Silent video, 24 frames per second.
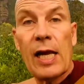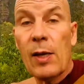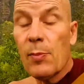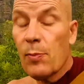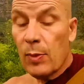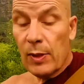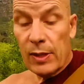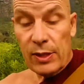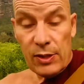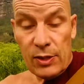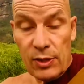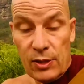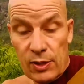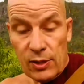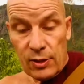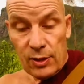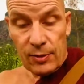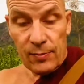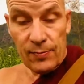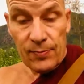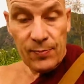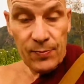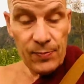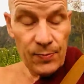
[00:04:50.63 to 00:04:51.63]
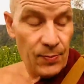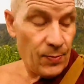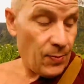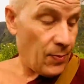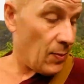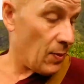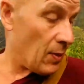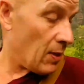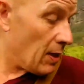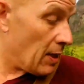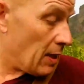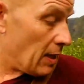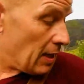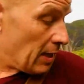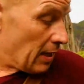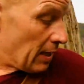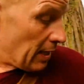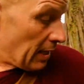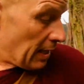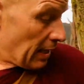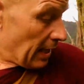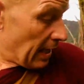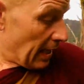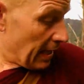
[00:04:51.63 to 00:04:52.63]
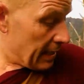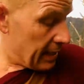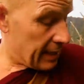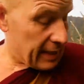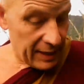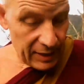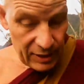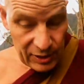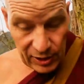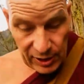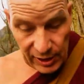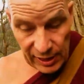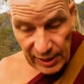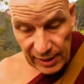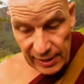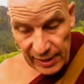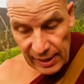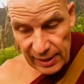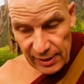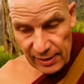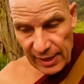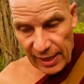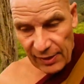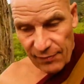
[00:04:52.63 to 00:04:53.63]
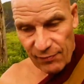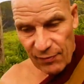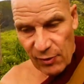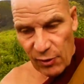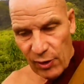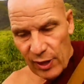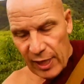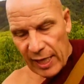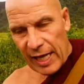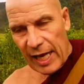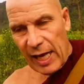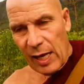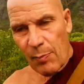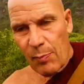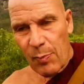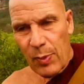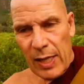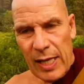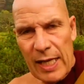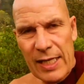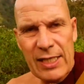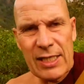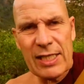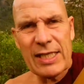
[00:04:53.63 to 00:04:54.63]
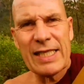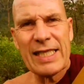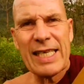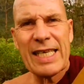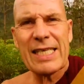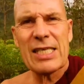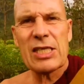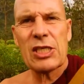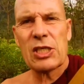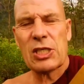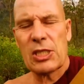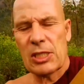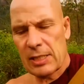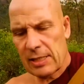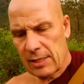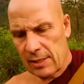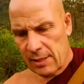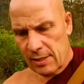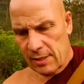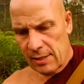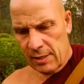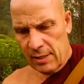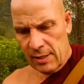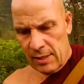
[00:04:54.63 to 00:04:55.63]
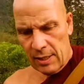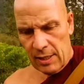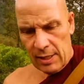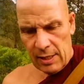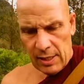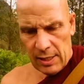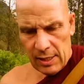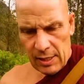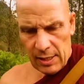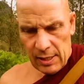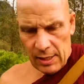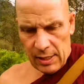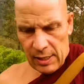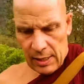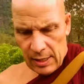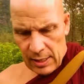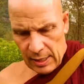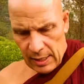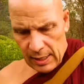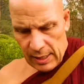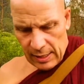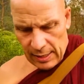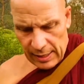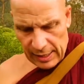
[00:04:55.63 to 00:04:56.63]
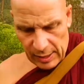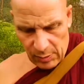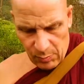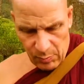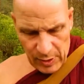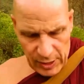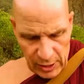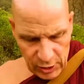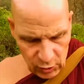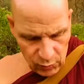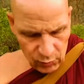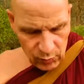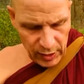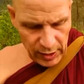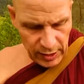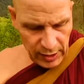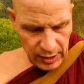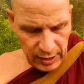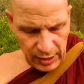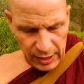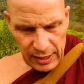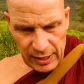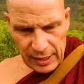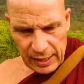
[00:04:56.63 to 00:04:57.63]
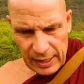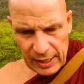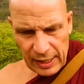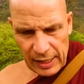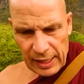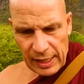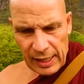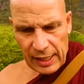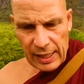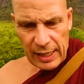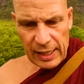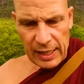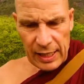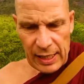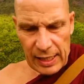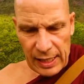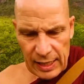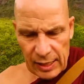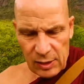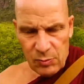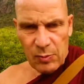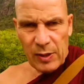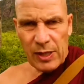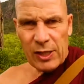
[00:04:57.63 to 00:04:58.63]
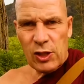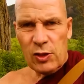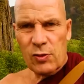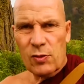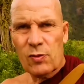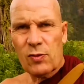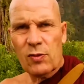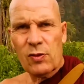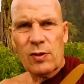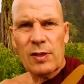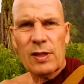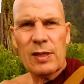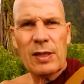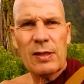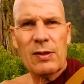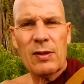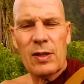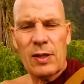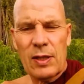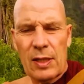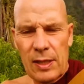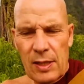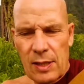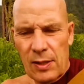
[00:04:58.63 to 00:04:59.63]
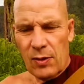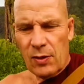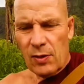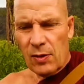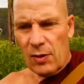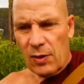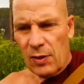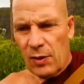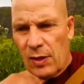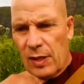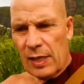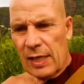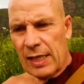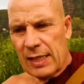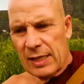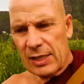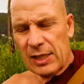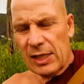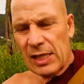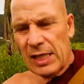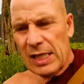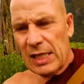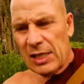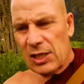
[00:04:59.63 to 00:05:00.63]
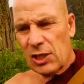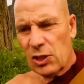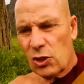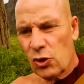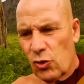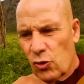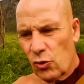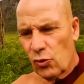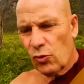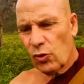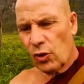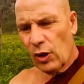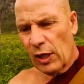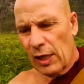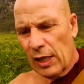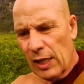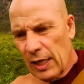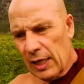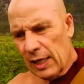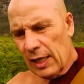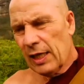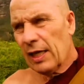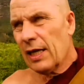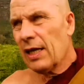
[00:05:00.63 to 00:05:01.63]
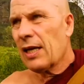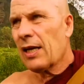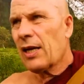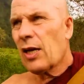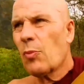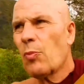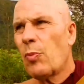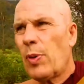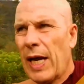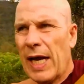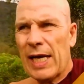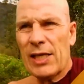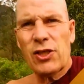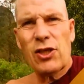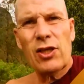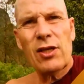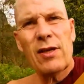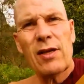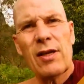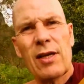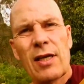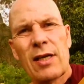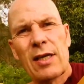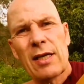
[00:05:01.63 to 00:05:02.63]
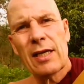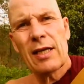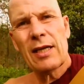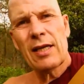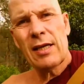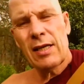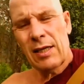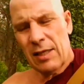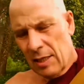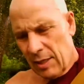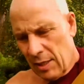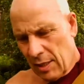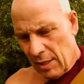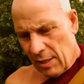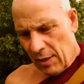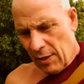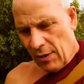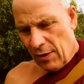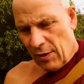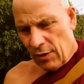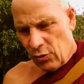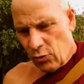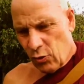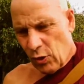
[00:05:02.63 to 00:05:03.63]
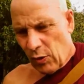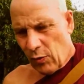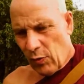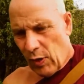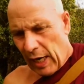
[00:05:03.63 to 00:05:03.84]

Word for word: Helpless. And it is seeing that that very helplessness that makes one, uh, it makes it's easy to compassion to